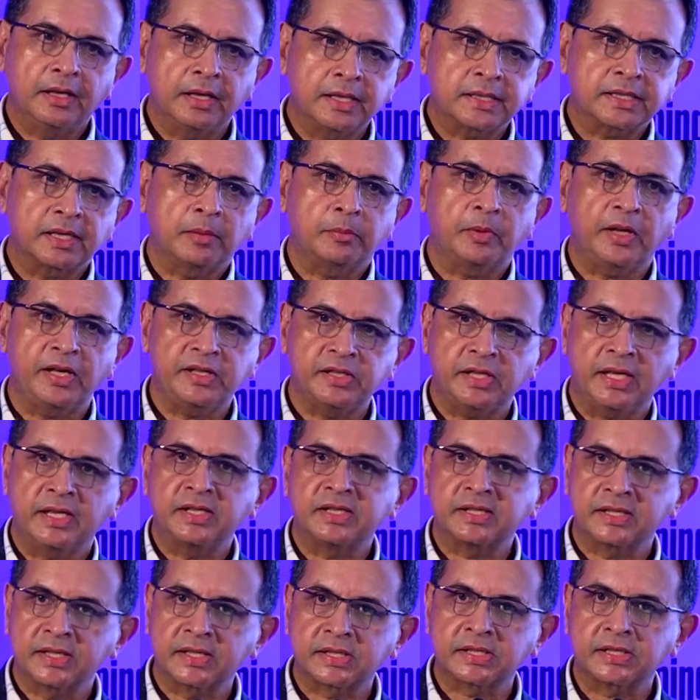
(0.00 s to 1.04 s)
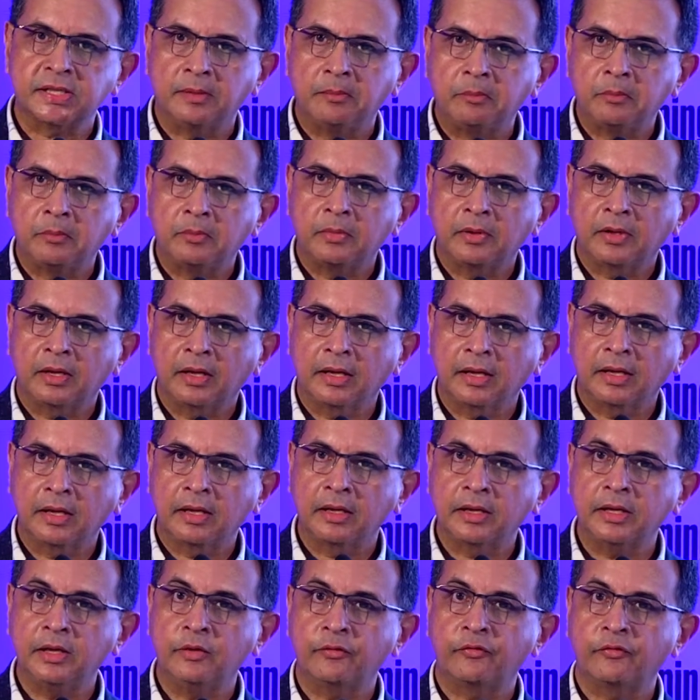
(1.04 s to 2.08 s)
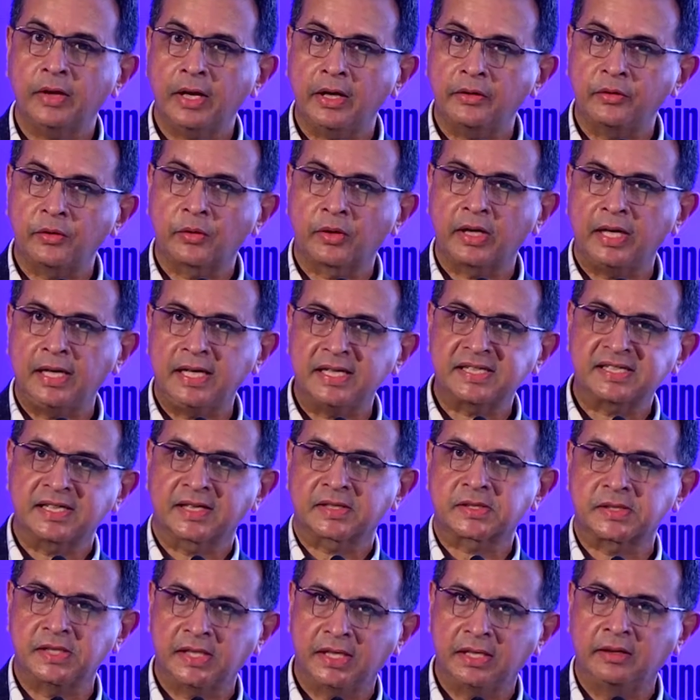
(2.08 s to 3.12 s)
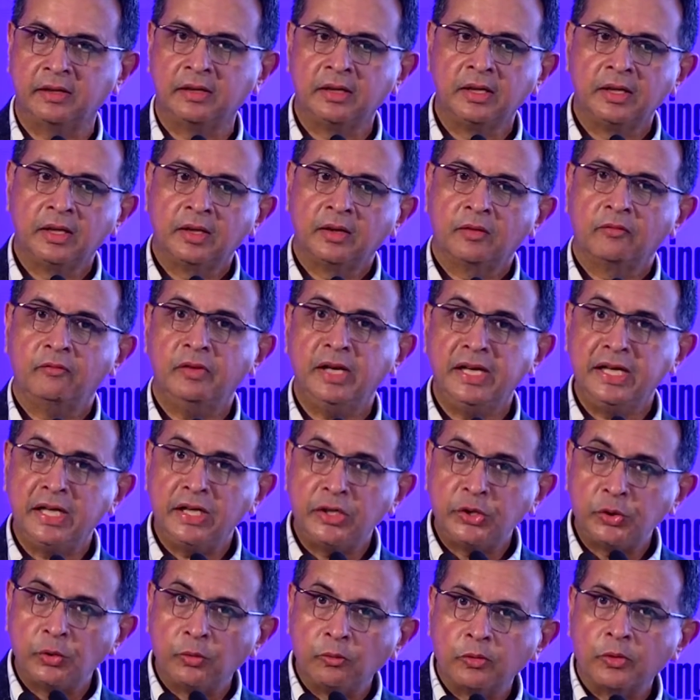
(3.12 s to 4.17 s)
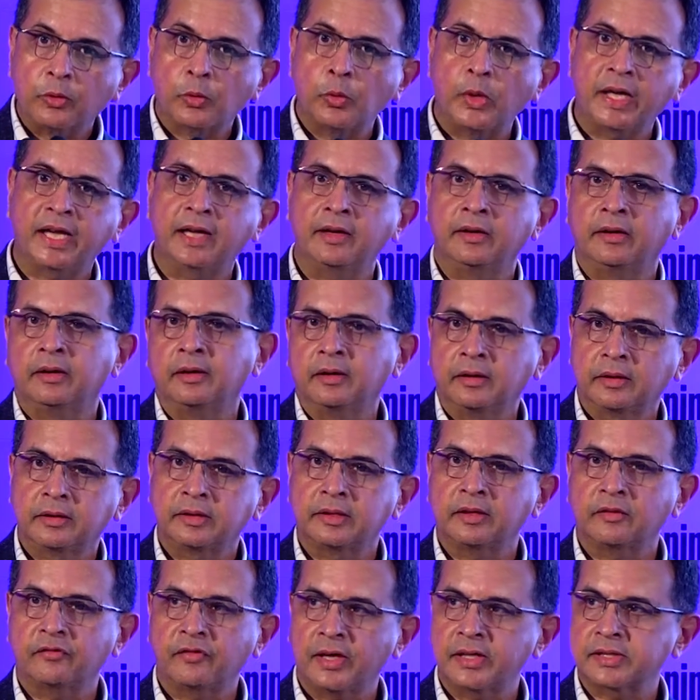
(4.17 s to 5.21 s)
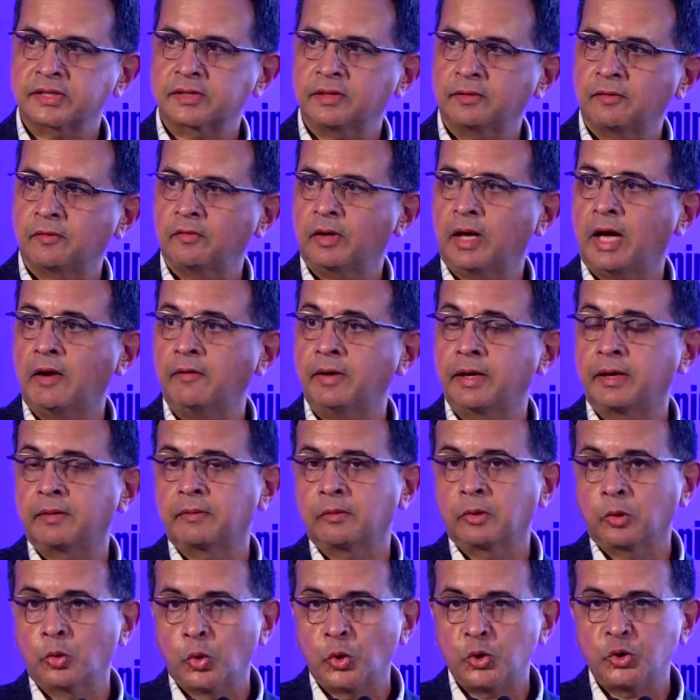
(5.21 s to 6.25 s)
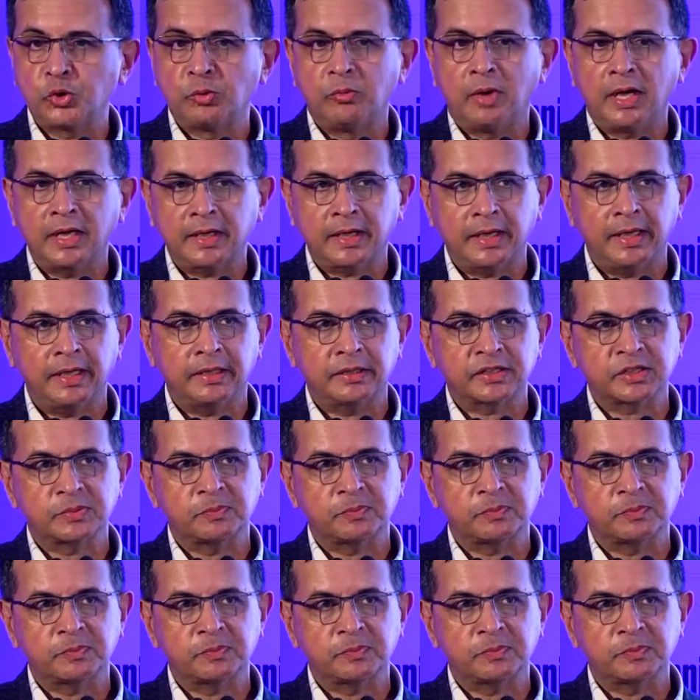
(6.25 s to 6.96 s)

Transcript: supply chain system if we are to really succeed. We need to quicken the faster. Our go-to-market